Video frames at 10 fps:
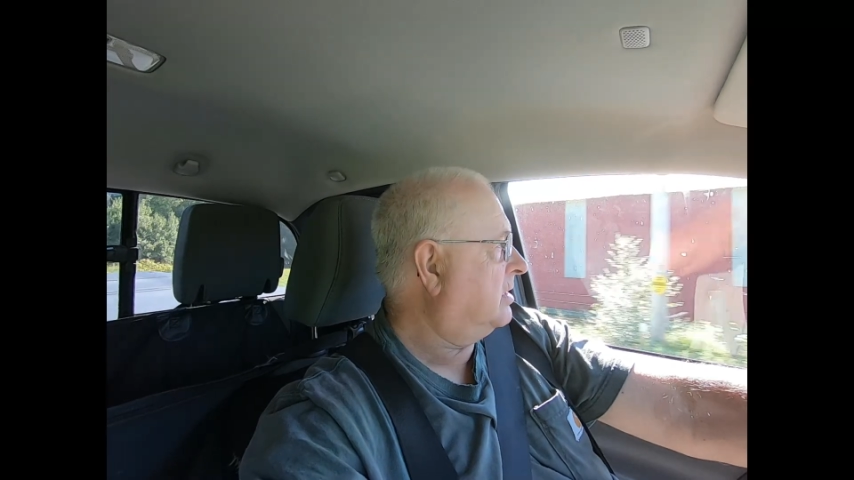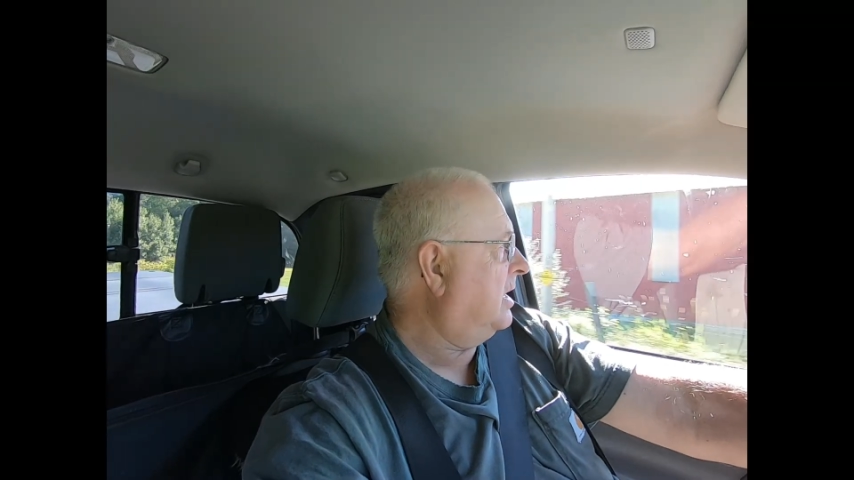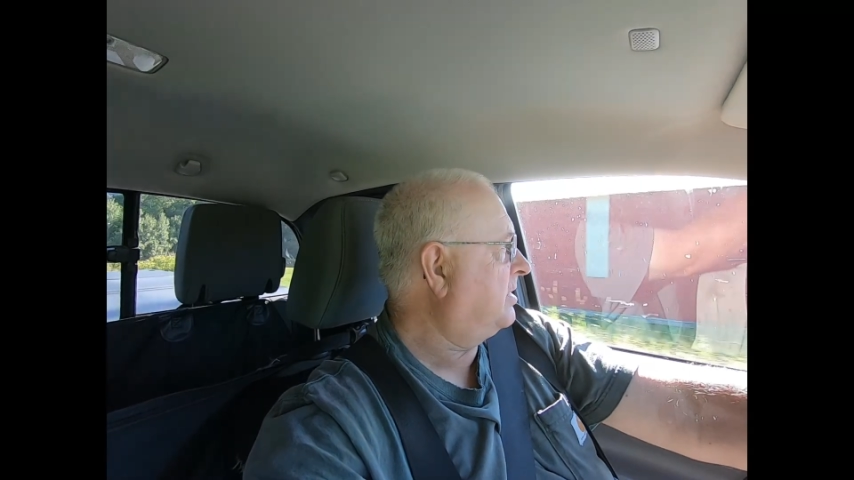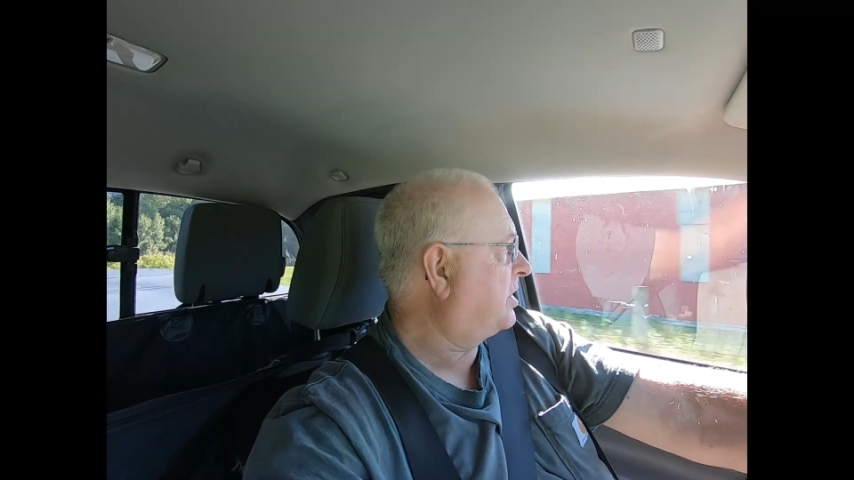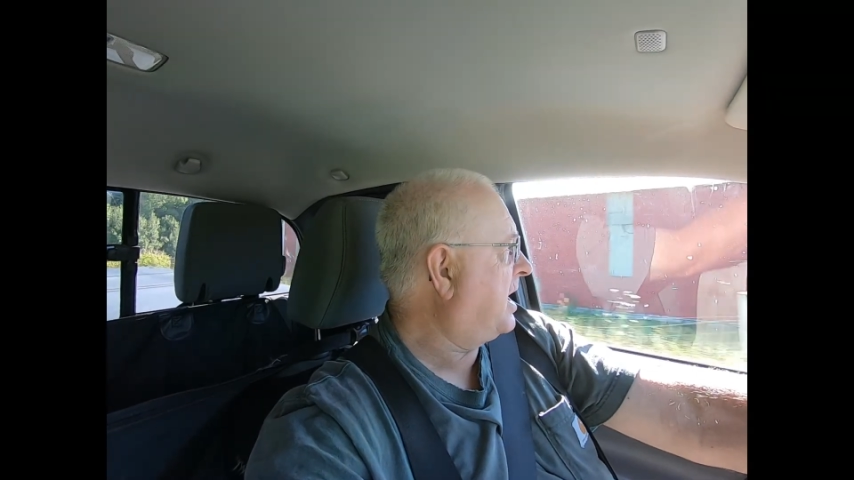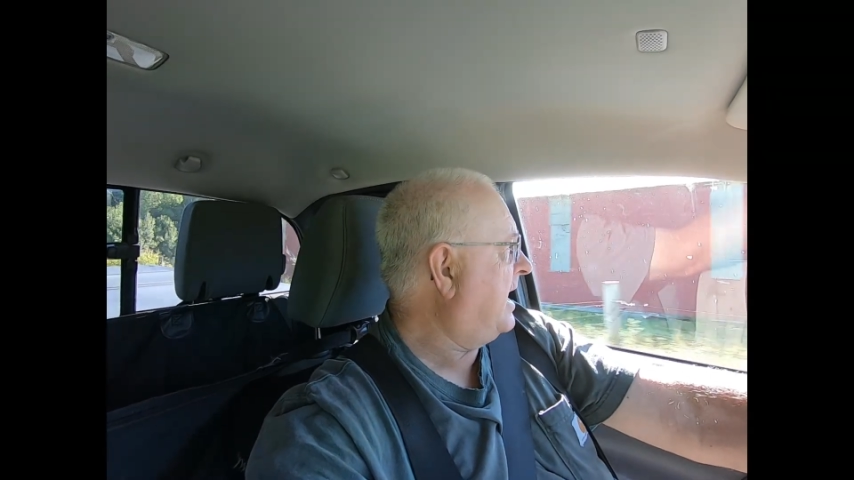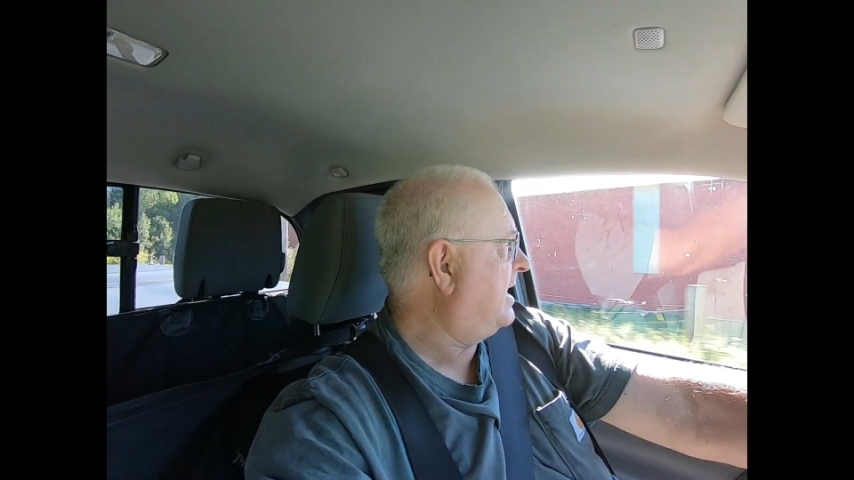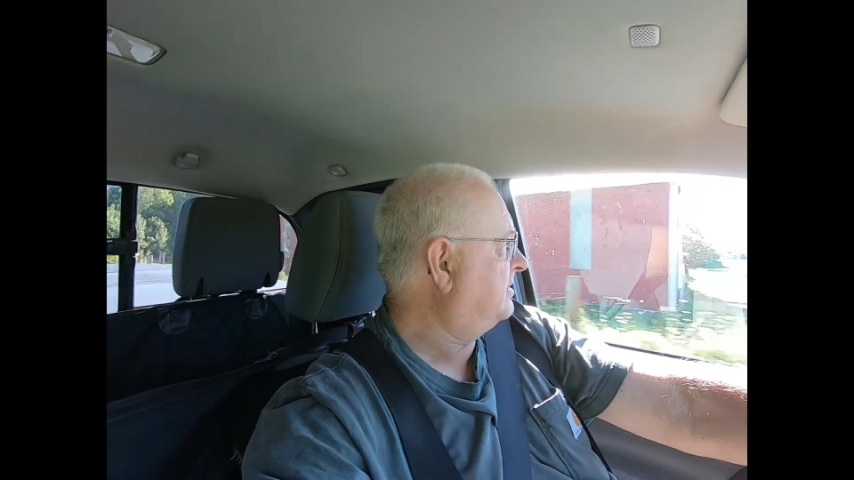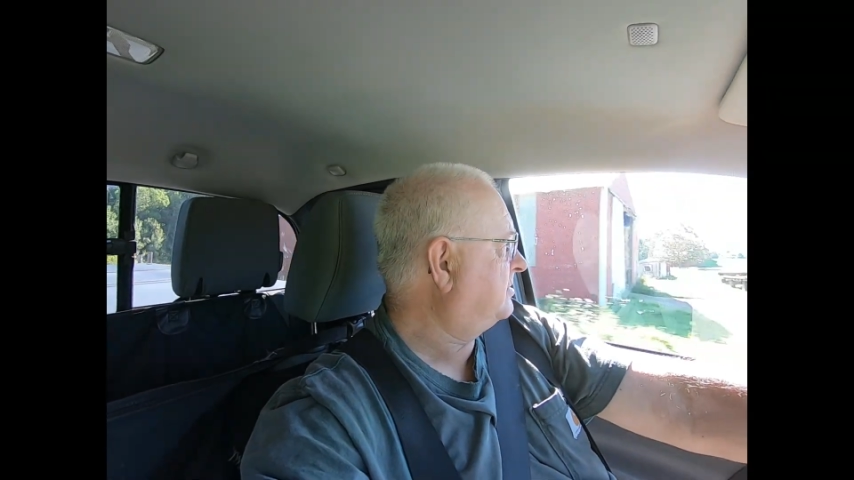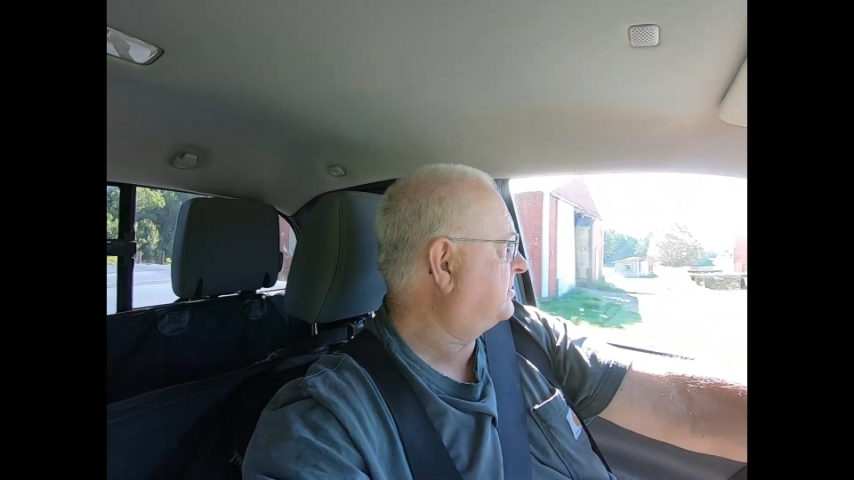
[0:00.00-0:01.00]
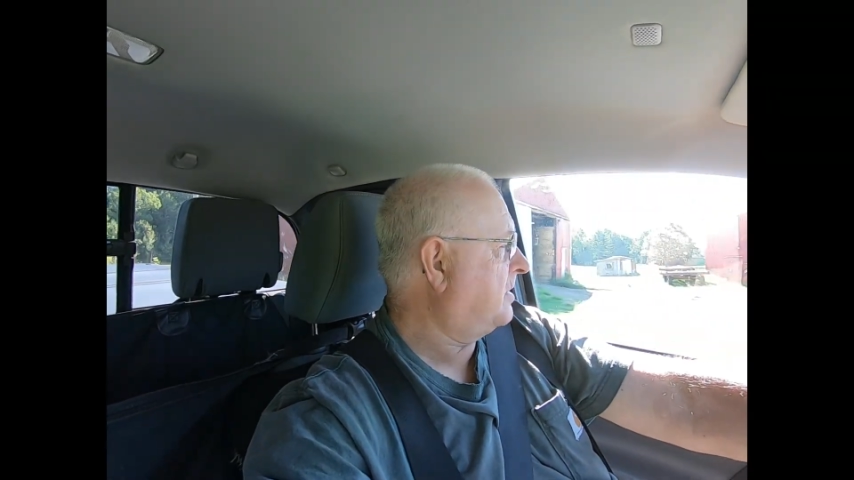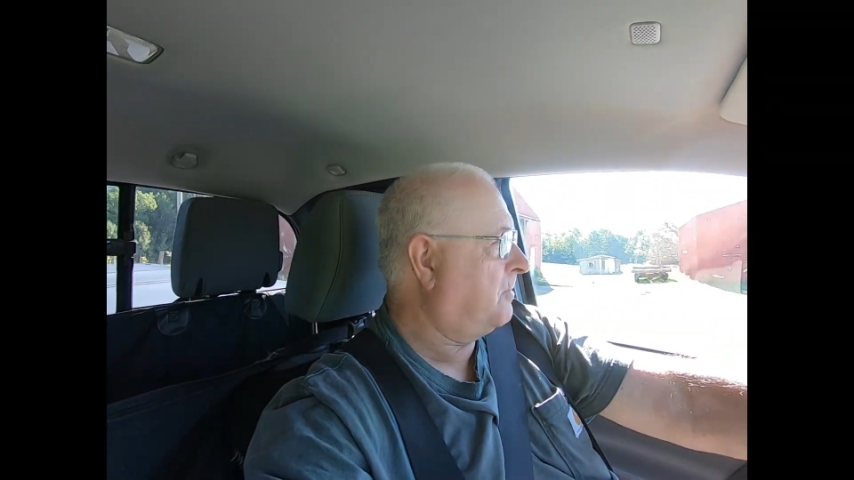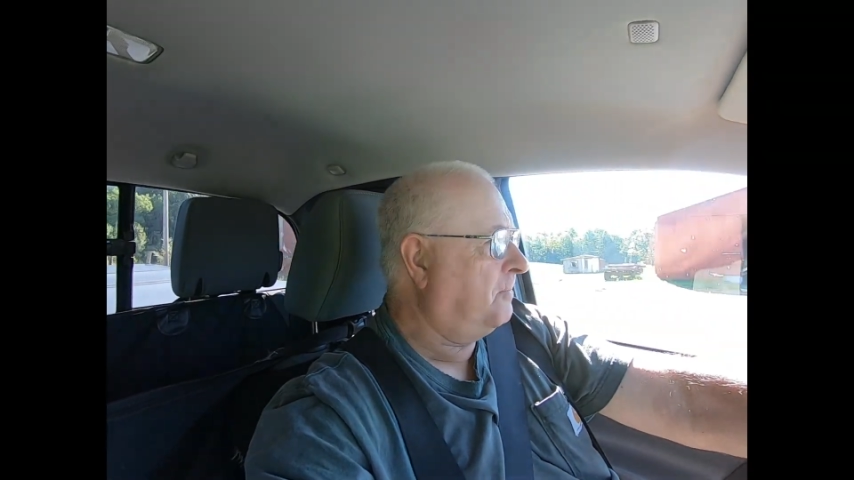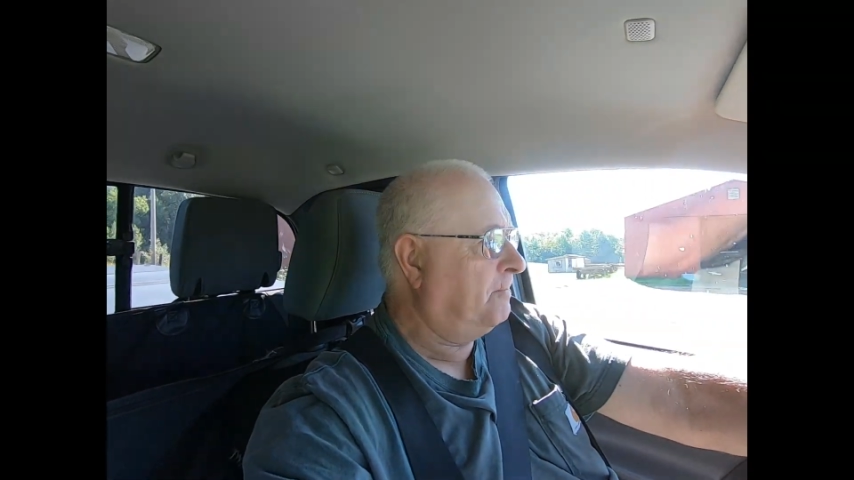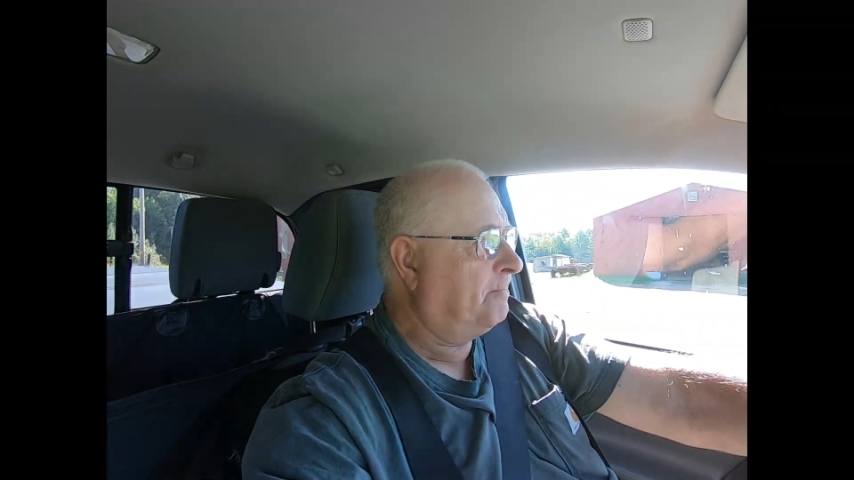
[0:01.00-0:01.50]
length of cars, so